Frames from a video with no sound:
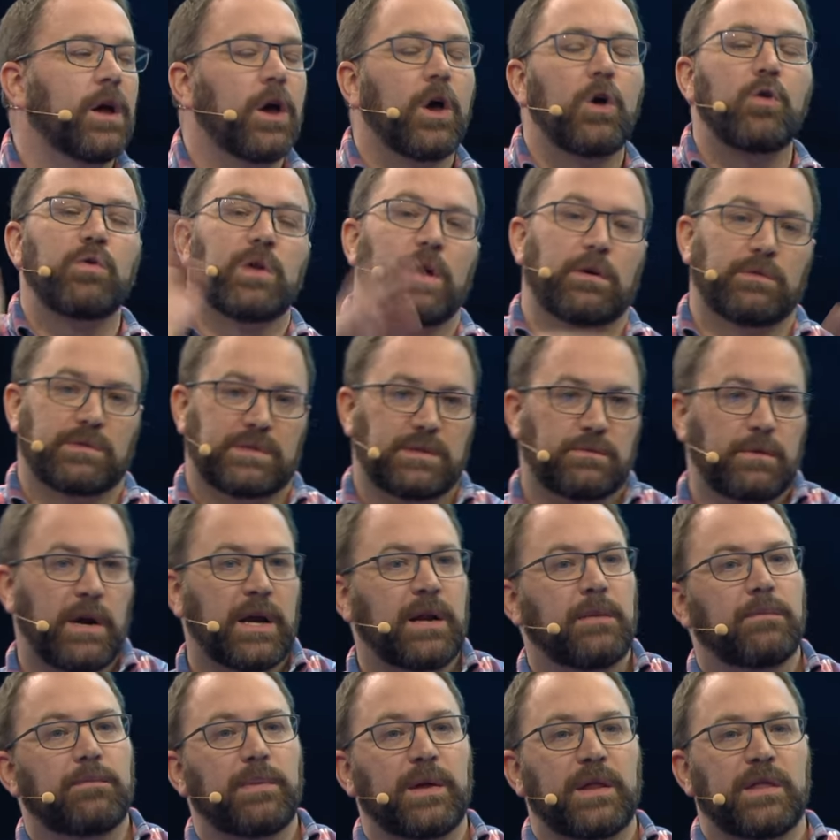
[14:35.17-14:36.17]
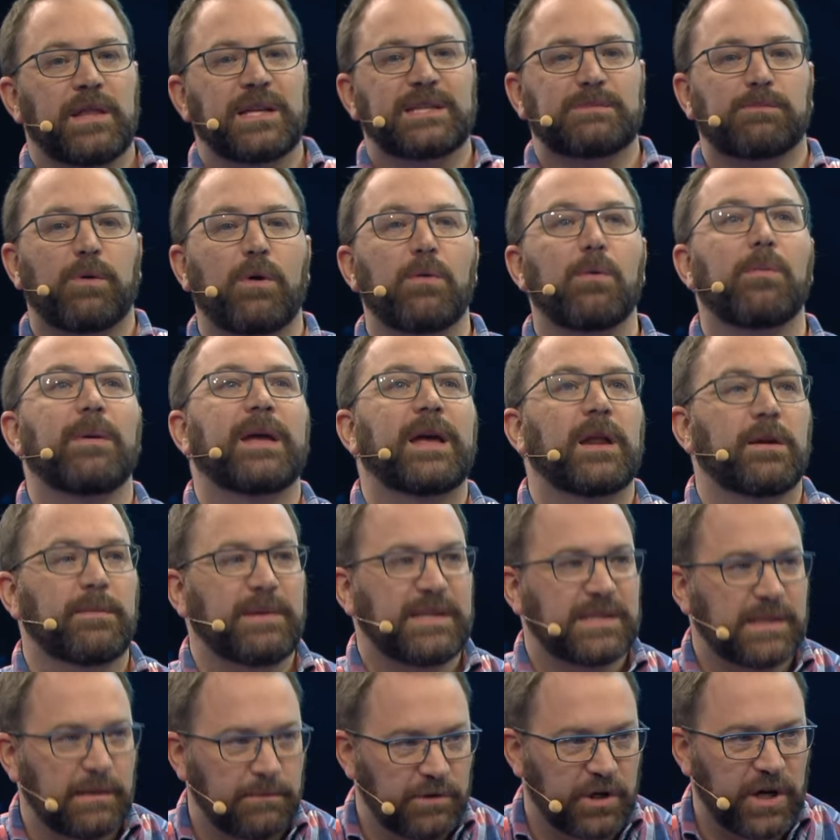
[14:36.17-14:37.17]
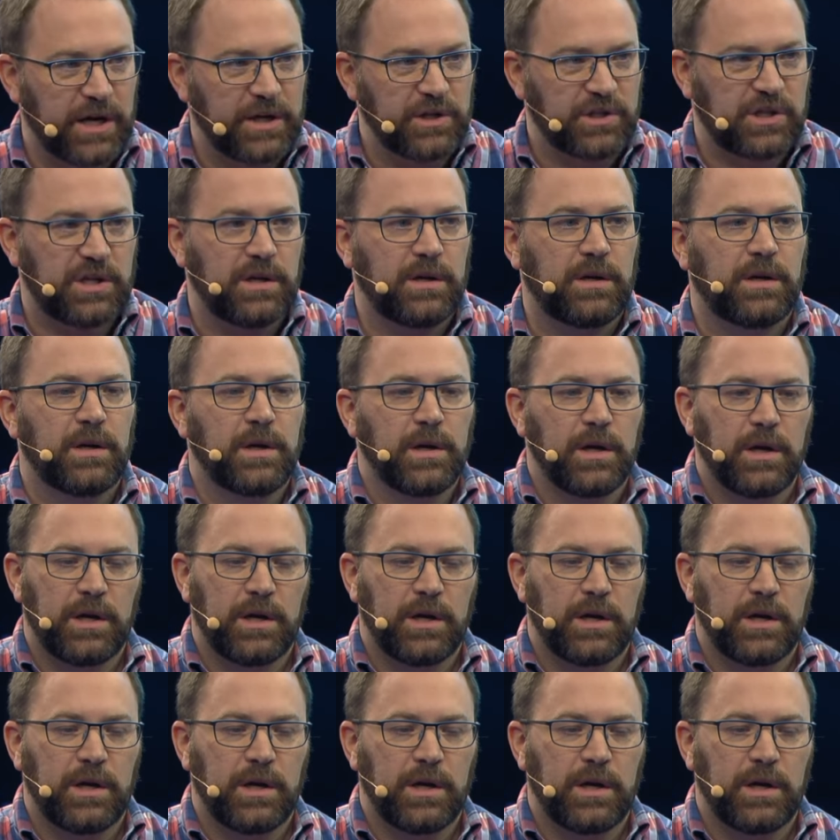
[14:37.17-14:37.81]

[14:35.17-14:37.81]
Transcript: Who knows, right? But there's probably going to be some change to,